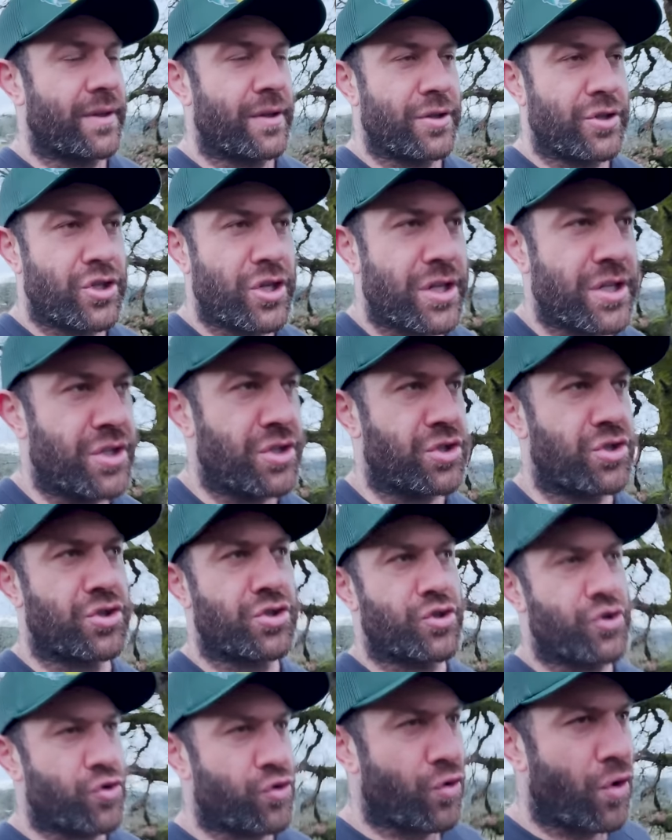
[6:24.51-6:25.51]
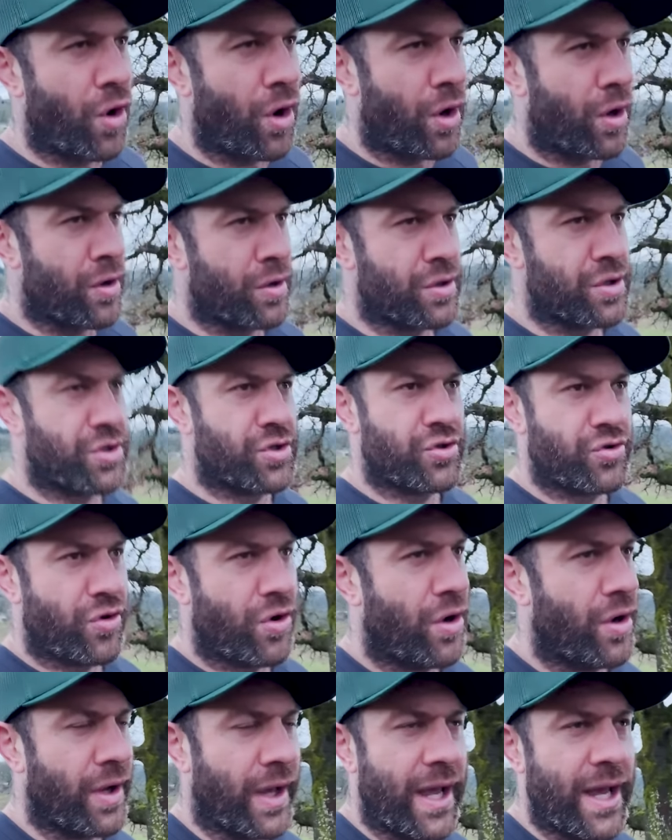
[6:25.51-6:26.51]
they're just strong,
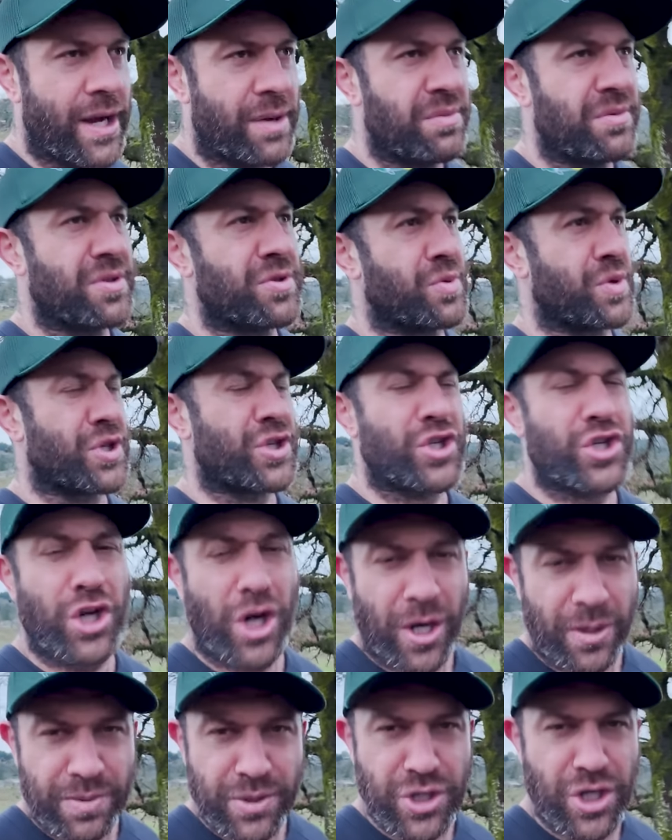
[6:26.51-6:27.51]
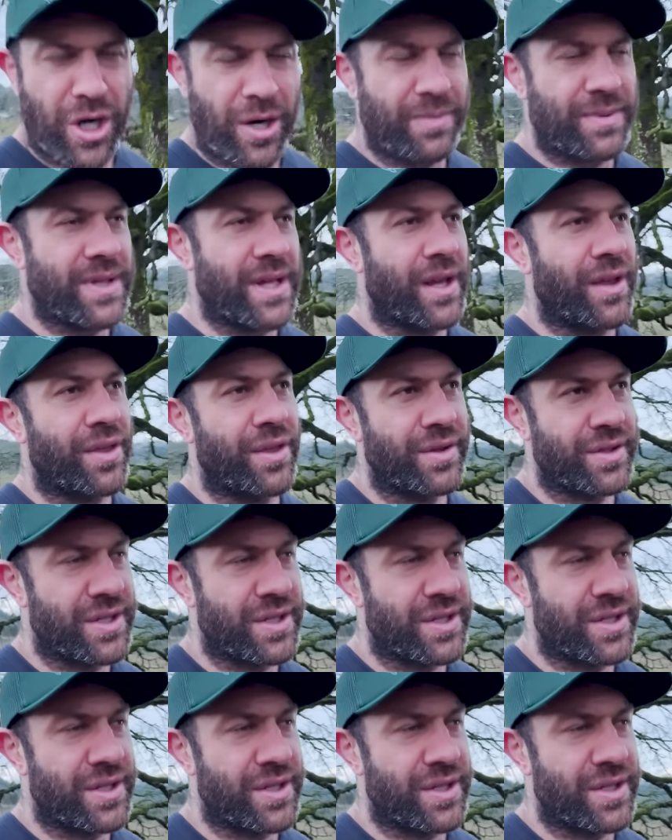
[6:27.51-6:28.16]
strong animals with sharp, sharp teeth.